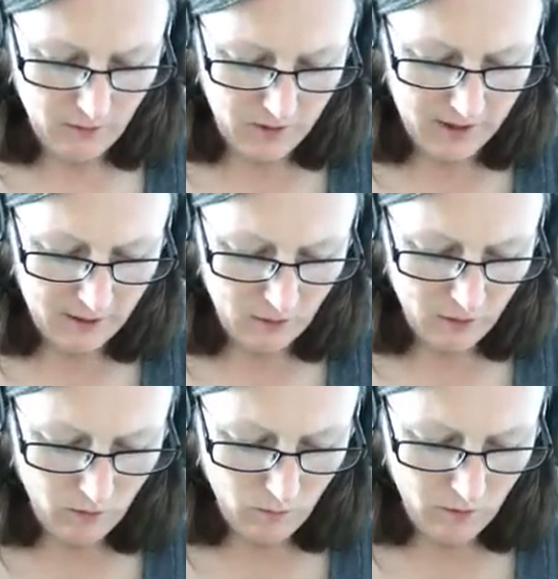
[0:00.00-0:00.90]
We then
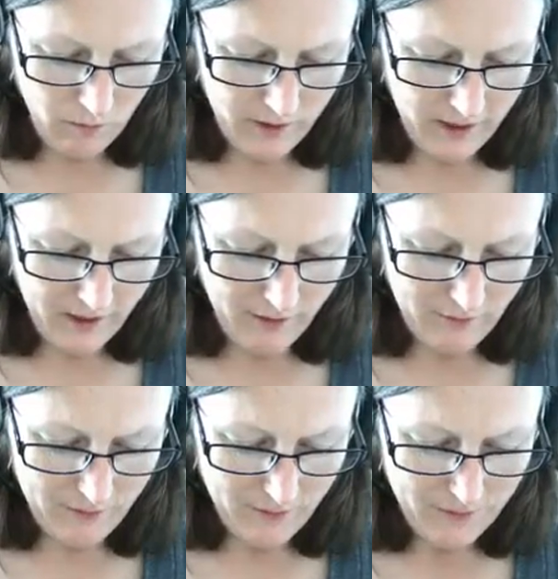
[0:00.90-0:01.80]
look at what we
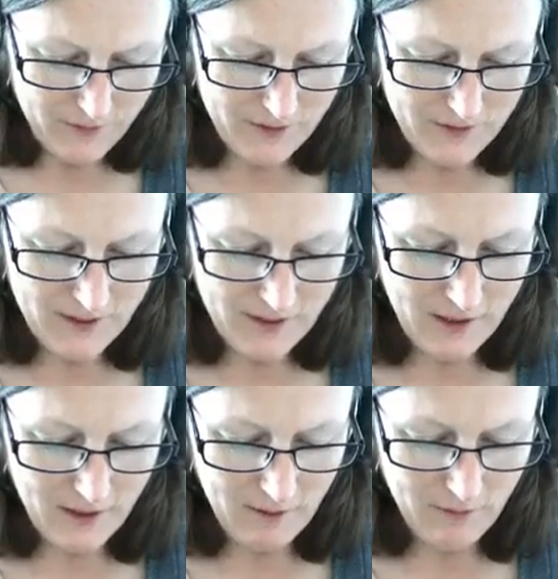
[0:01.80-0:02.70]
have to
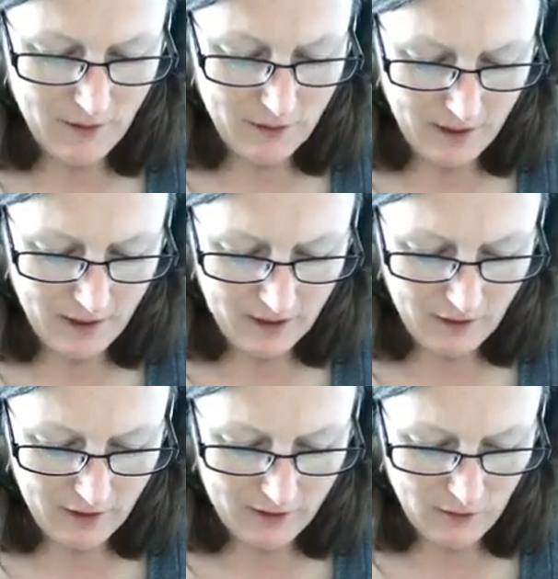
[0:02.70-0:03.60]
see if there are any
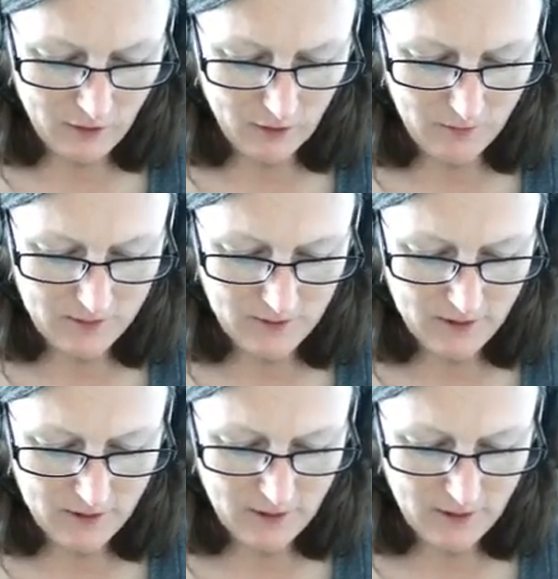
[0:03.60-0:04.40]
like terms,